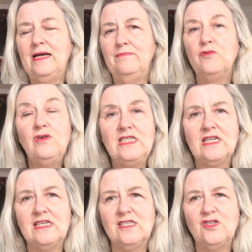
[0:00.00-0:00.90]

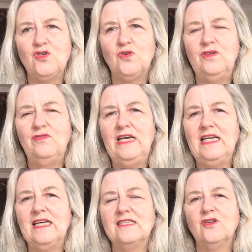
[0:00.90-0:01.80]
residents enjoy
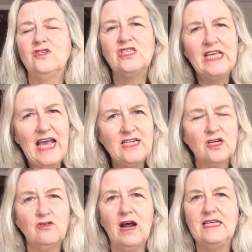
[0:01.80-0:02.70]
reading. So just
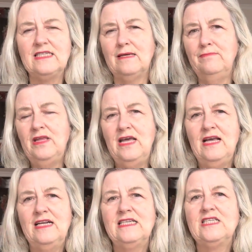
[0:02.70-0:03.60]
categorize them,
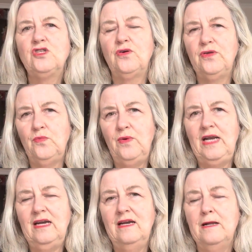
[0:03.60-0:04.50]
just so that
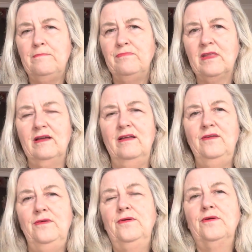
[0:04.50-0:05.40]
when,
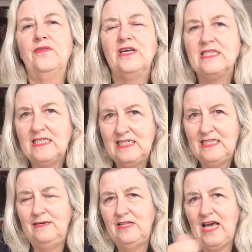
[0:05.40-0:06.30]
that
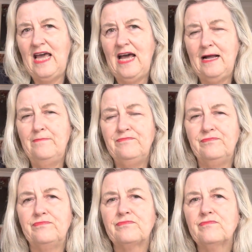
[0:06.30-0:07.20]
they are
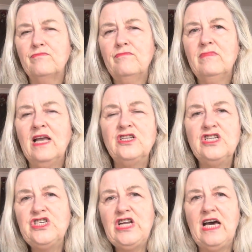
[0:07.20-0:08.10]

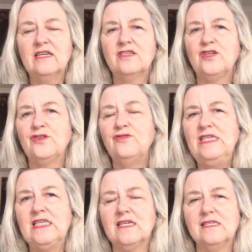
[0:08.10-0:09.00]
dished out to the
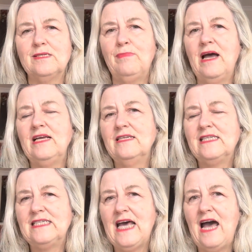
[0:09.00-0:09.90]
residents by
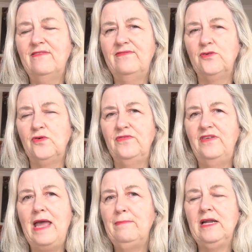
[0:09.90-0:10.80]
staff or
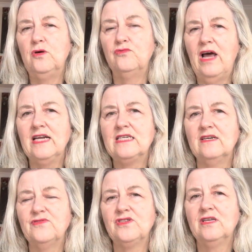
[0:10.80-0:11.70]
family or
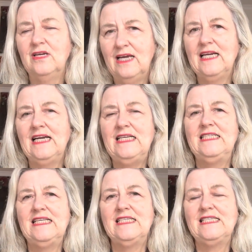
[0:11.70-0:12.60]
relatives, at least
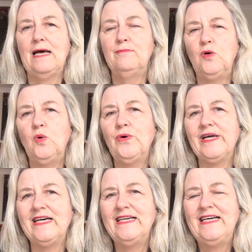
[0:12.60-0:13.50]
there's some order.